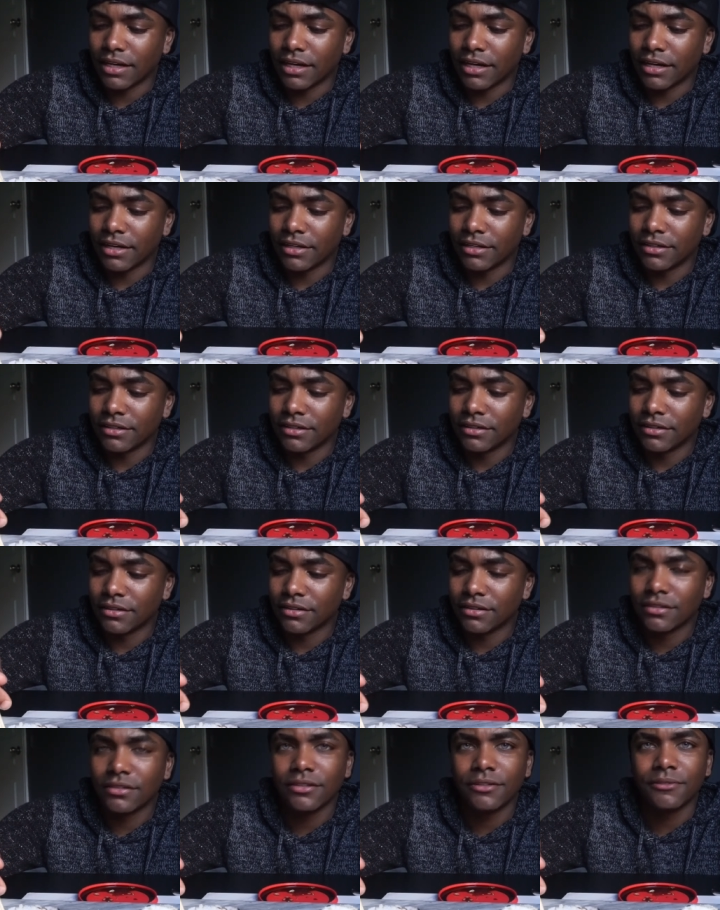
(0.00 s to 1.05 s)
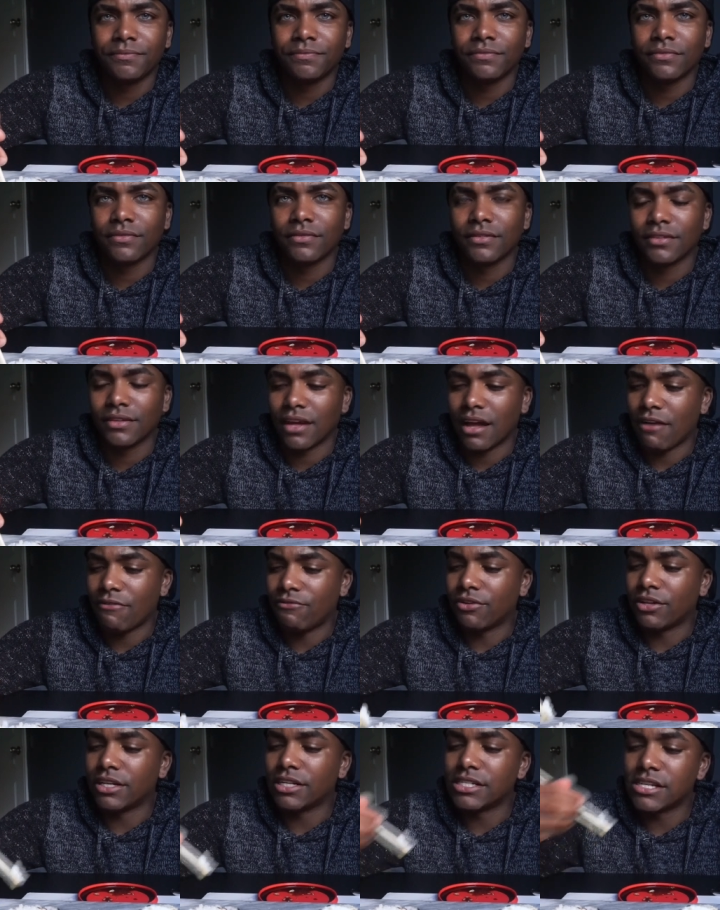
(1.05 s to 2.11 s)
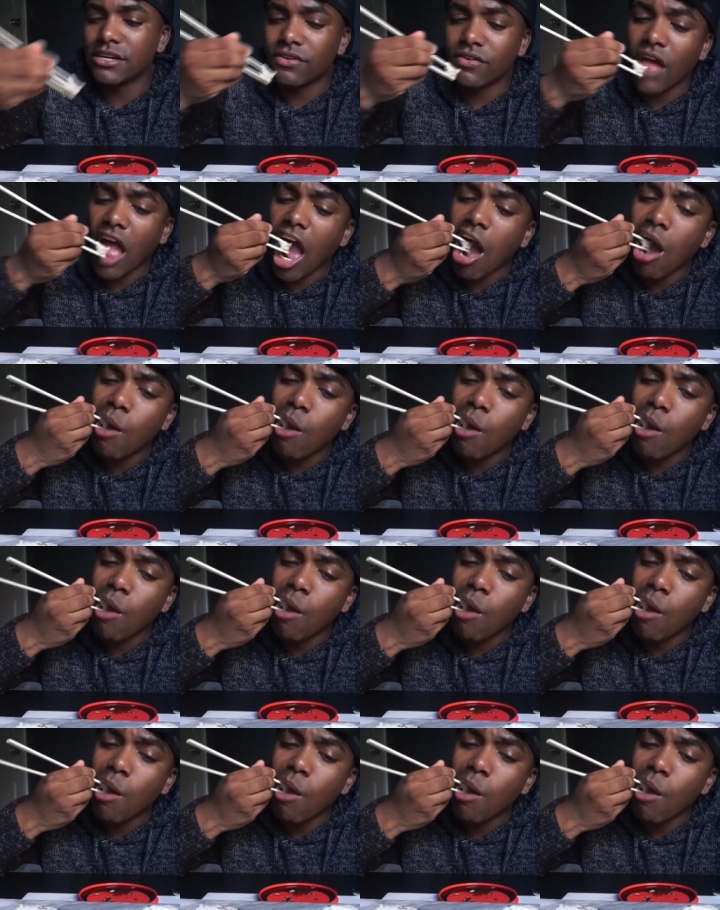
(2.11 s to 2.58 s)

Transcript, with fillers: and I feel as if